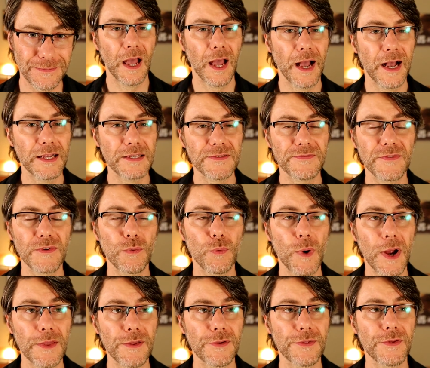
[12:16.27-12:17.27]
As for
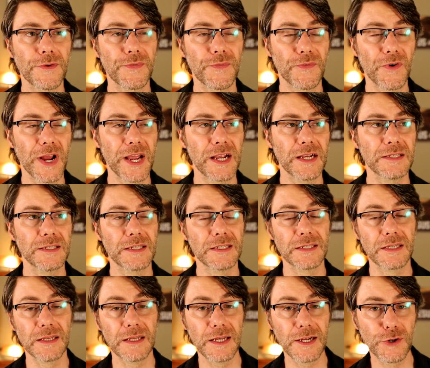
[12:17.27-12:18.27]
whether the phrase
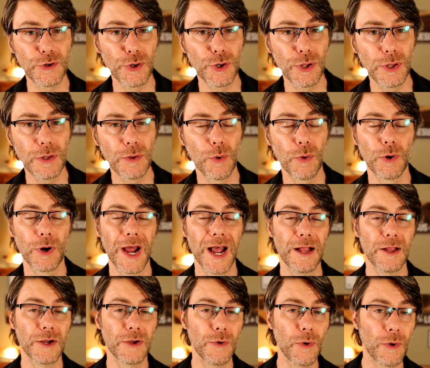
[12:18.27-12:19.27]
is literal or
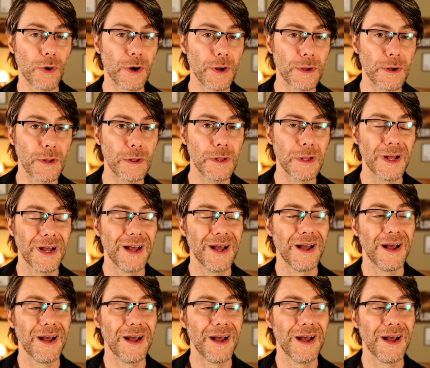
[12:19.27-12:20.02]
allegorical,